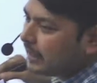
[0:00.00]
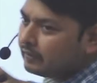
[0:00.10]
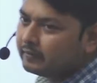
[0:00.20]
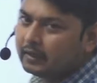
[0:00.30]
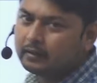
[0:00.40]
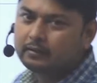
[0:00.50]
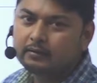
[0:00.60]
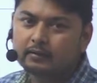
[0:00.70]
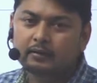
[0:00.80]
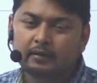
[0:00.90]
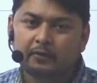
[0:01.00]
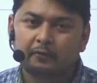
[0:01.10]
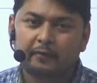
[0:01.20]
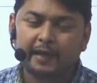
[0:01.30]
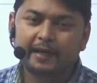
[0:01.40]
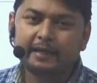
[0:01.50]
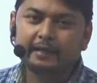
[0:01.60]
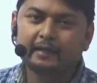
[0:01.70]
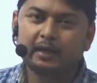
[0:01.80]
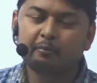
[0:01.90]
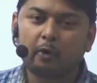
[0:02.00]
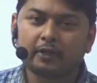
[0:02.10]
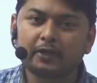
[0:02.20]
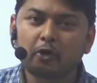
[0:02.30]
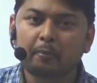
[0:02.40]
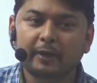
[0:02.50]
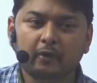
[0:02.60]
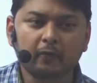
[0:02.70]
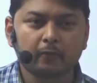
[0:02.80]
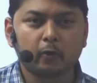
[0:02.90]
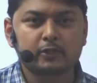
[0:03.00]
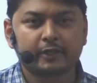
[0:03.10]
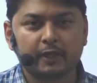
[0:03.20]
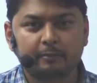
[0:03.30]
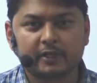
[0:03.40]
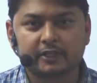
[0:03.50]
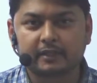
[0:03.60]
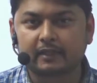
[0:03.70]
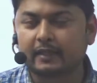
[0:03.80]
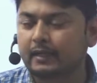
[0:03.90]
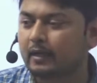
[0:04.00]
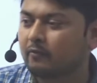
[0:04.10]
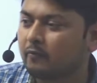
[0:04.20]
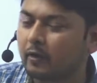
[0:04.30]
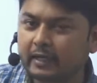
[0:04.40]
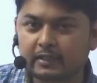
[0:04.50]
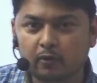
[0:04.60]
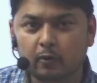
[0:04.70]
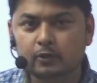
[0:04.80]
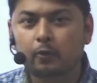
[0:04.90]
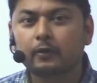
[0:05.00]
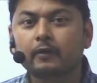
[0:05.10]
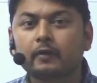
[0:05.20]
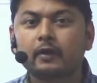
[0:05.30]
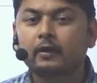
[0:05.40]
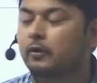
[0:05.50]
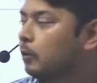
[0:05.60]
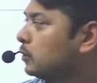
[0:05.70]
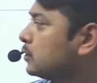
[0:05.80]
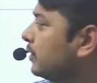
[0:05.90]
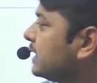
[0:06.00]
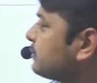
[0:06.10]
have a very important topic of ozone depletion. That what is ozone? Ozone is